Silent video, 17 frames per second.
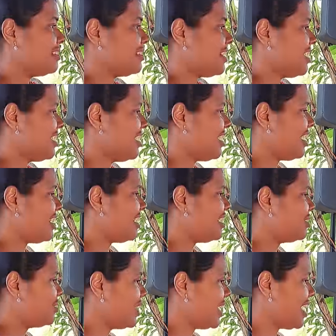
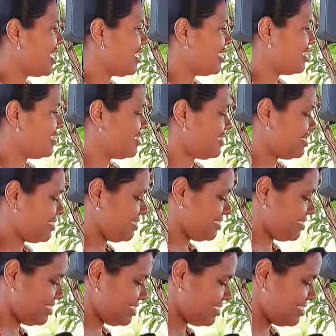Hallelujah.
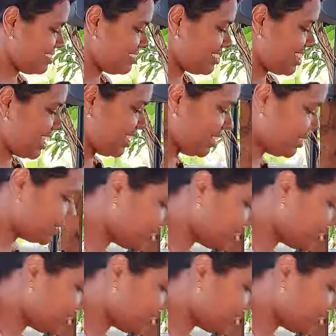Hallelujah. Thank you,